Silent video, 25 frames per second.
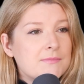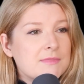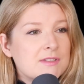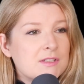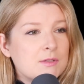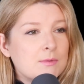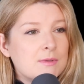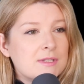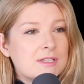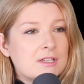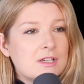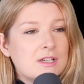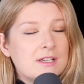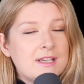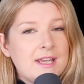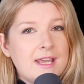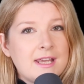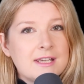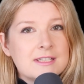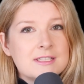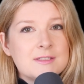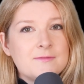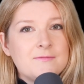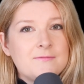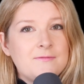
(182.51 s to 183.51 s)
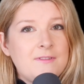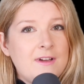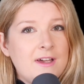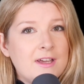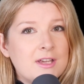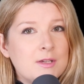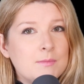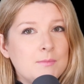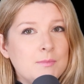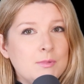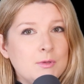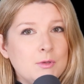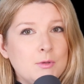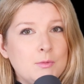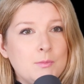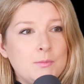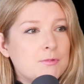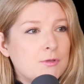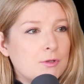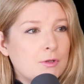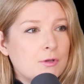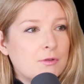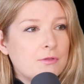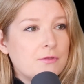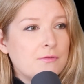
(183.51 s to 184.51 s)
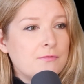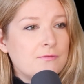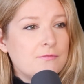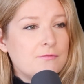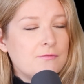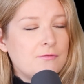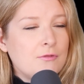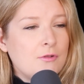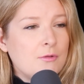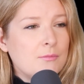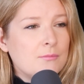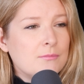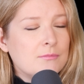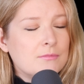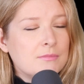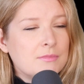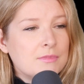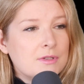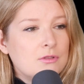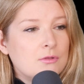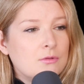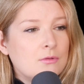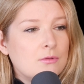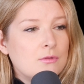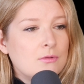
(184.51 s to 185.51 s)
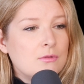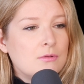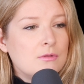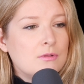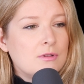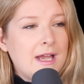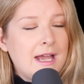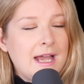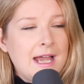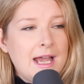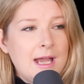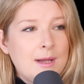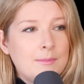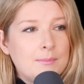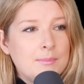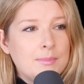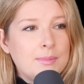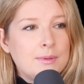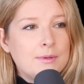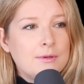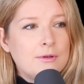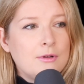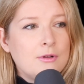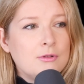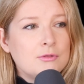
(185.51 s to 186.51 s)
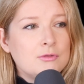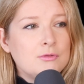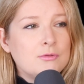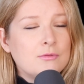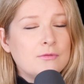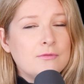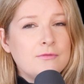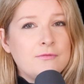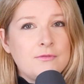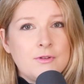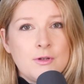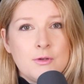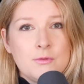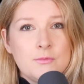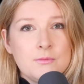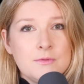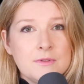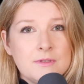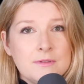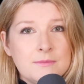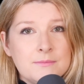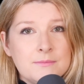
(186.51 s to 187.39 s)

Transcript: So it connects via Bluetooth from your app on your phone